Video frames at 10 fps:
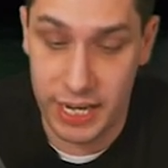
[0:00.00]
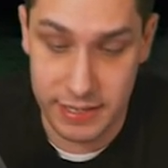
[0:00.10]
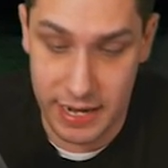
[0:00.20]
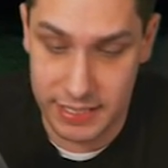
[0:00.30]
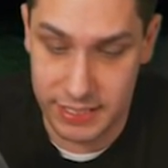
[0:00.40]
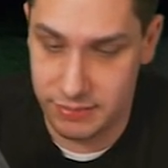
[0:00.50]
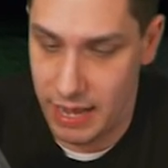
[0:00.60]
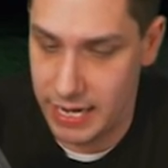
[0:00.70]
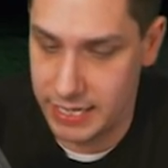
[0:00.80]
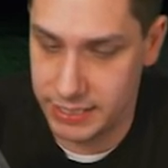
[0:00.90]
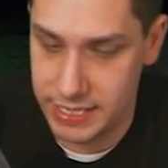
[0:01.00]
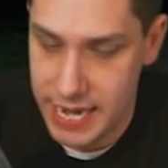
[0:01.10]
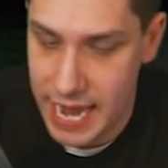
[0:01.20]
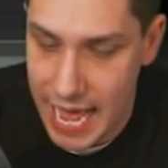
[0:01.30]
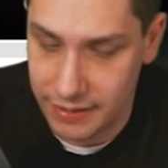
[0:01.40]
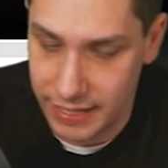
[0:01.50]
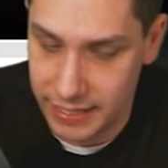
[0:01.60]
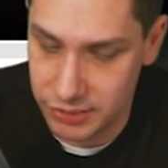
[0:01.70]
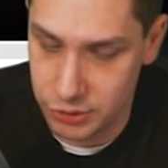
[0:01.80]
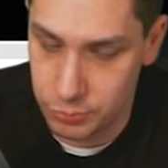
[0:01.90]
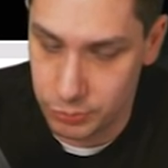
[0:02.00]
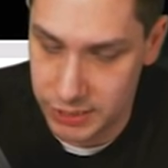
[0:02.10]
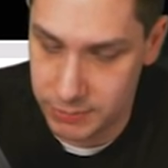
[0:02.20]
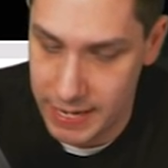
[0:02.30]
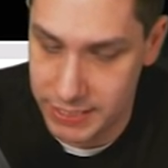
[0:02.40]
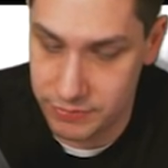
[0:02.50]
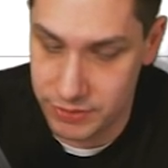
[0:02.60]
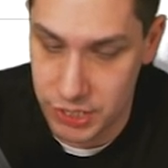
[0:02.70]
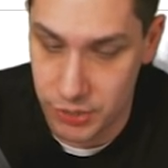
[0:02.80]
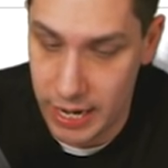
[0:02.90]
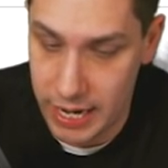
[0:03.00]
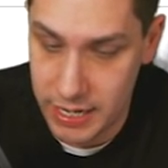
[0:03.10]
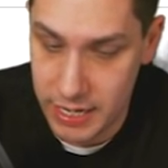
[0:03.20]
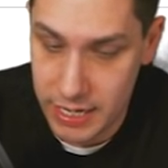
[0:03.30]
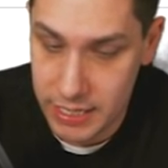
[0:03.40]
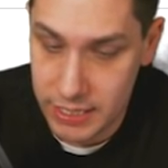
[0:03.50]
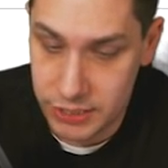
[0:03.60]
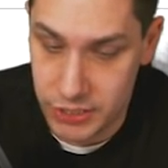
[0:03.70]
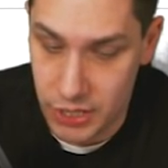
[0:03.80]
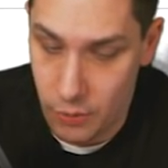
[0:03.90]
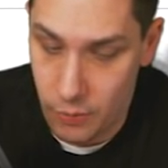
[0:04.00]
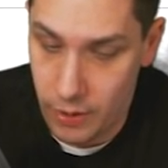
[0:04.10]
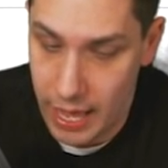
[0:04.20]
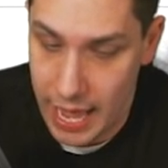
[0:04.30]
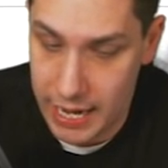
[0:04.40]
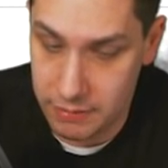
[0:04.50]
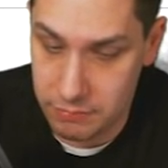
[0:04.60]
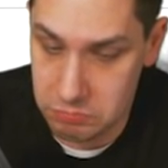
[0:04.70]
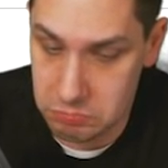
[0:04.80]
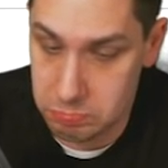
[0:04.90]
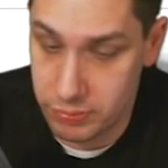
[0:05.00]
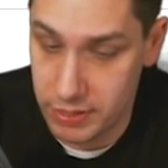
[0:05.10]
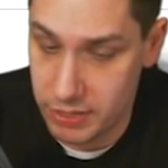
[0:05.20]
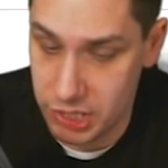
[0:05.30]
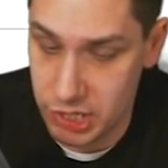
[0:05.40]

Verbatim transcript: and it's honestly not like super expensive to do it. So I pretty much